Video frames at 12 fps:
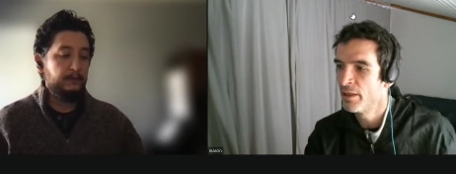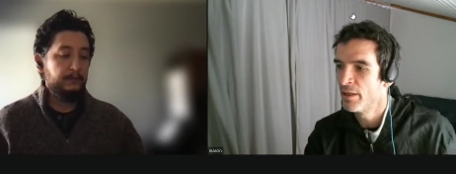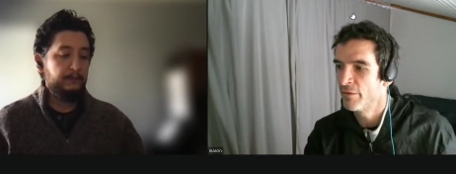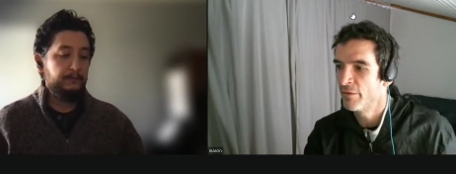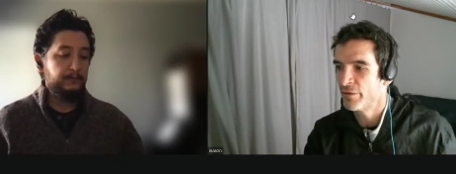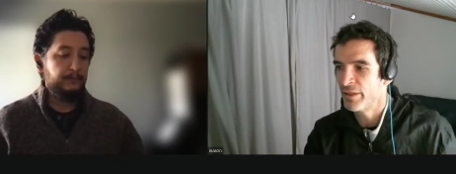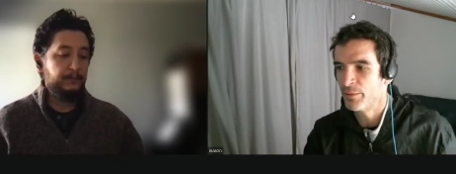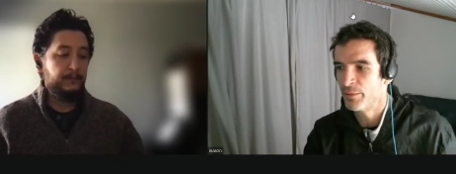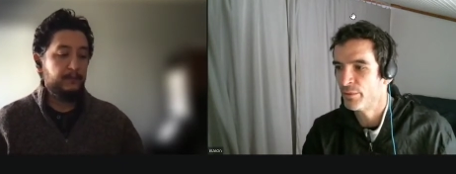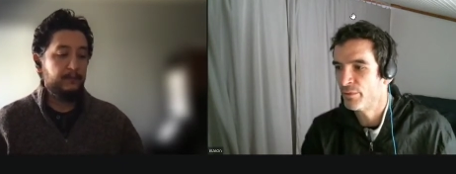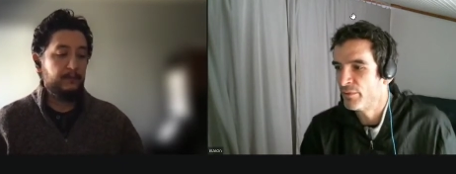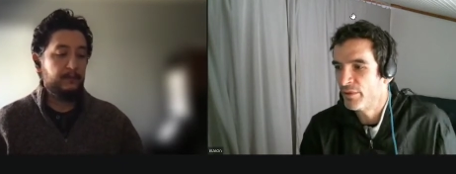Speaker 1: for them
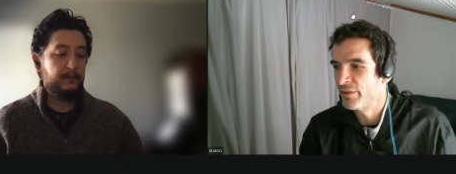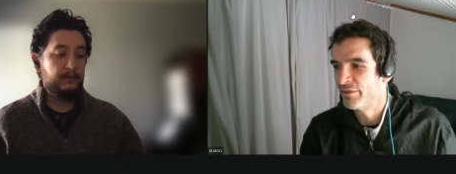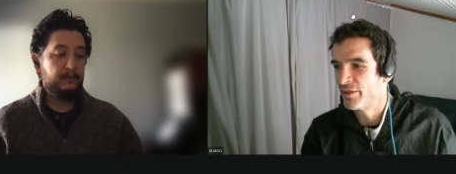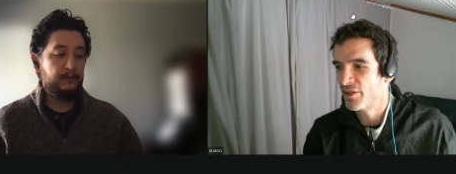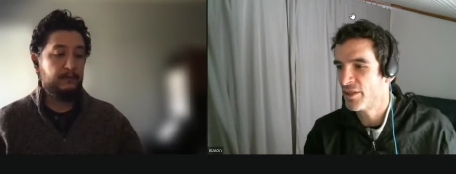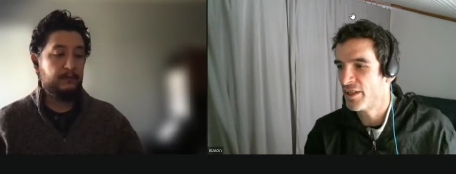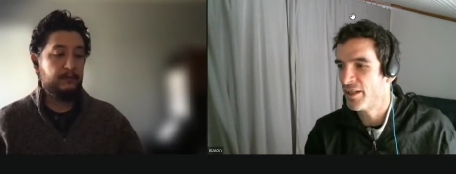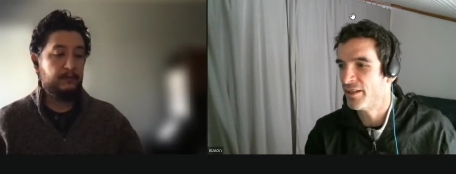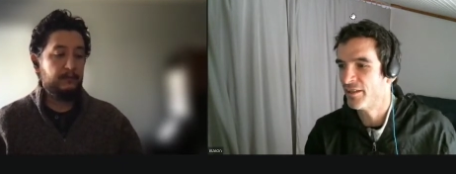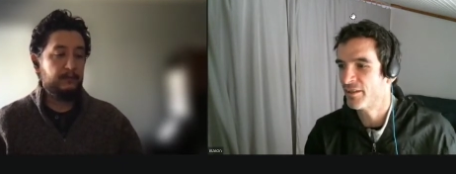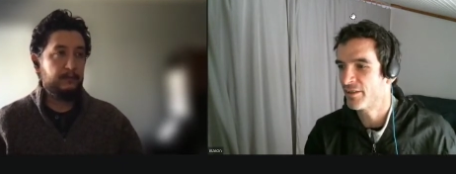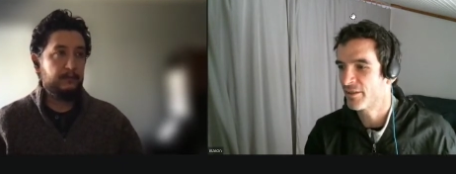to even
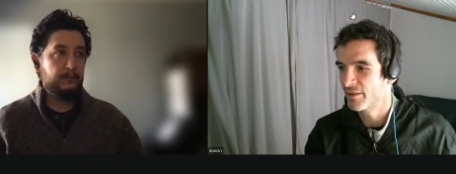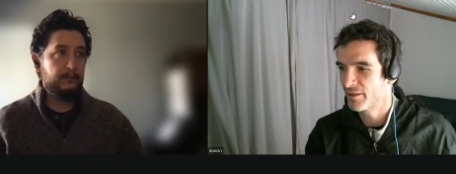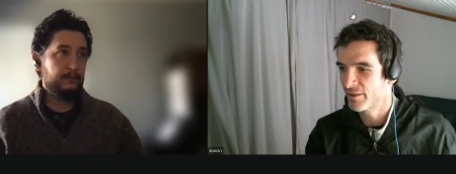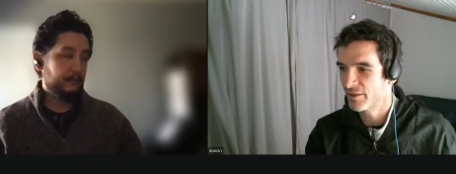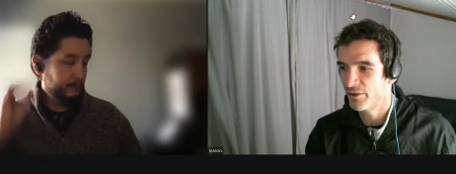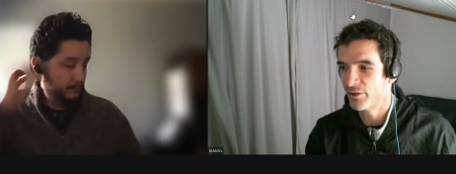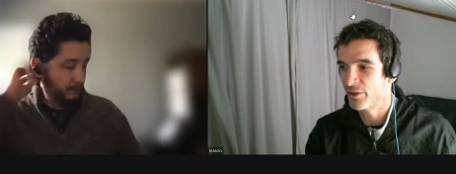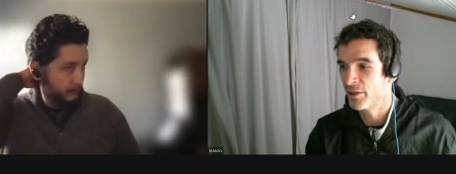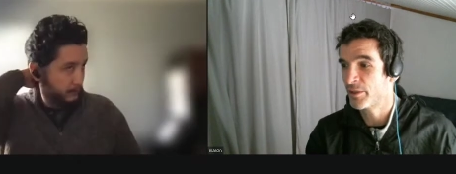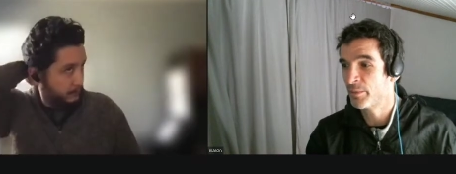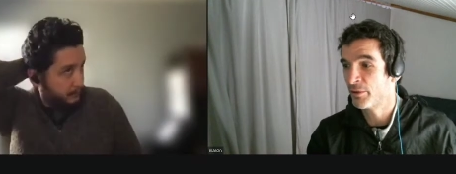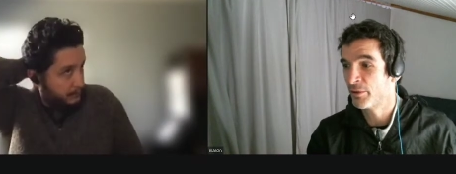say you're not
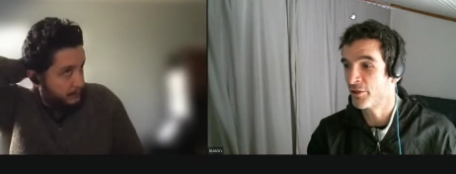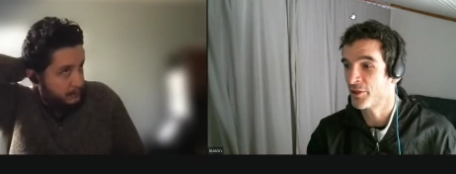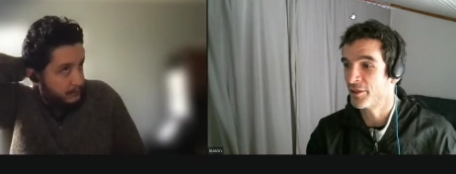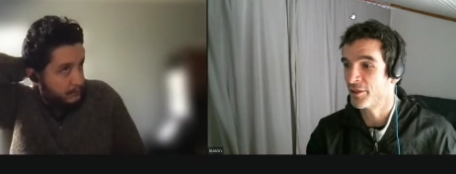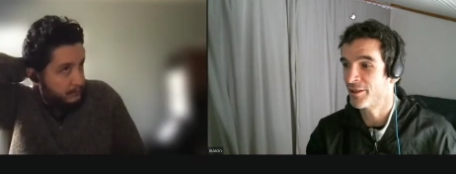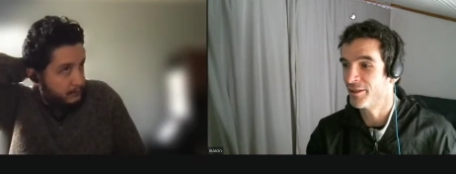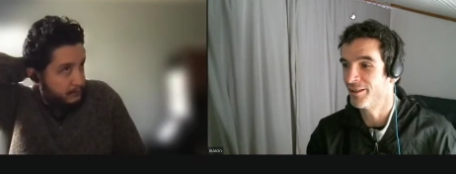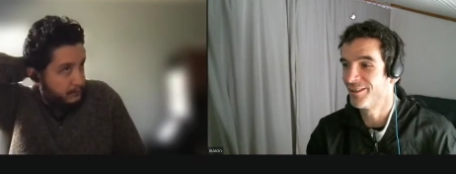smoking shit here,